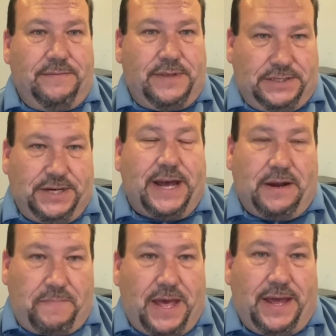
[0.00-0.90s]
that you got to
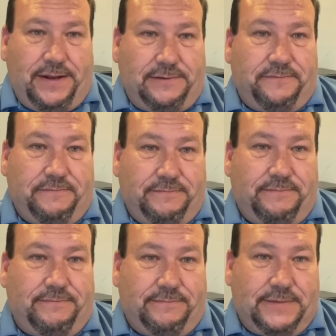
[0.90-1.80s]
pay.
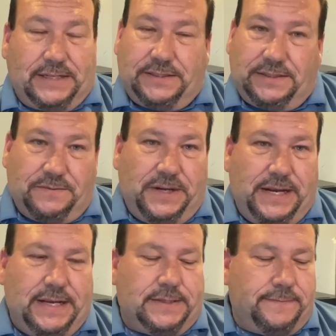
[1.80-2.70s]
That's just the way it
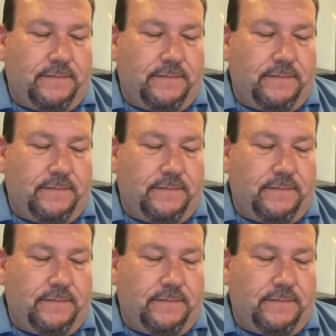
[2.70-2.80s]
is.